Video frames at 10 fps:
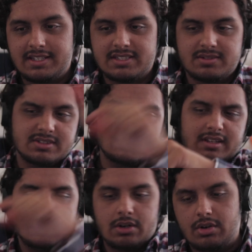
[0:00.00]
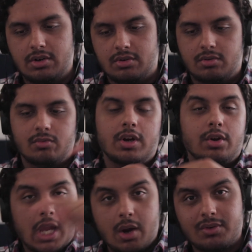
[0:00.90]
this little what her
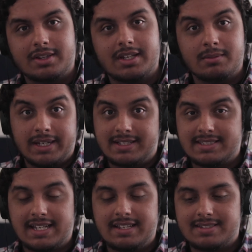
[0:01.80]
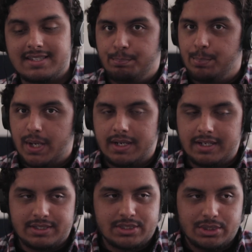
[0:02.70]
character did make sense. But
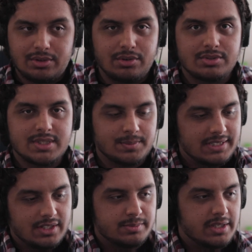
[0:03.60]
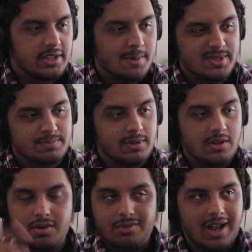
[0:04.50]
until someone tells me in the comments below,